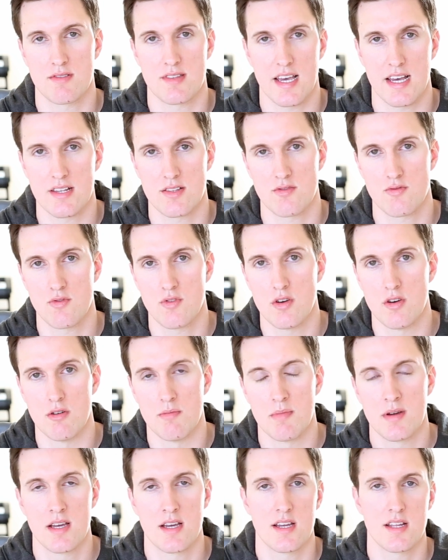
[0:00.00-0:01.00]
test
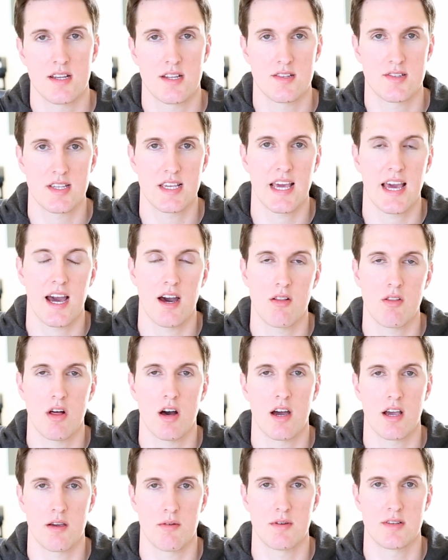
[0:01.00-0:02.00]
room to see how
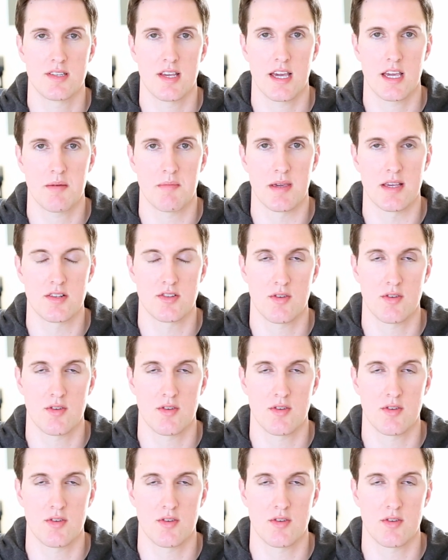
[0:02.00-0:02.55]
long it would take me.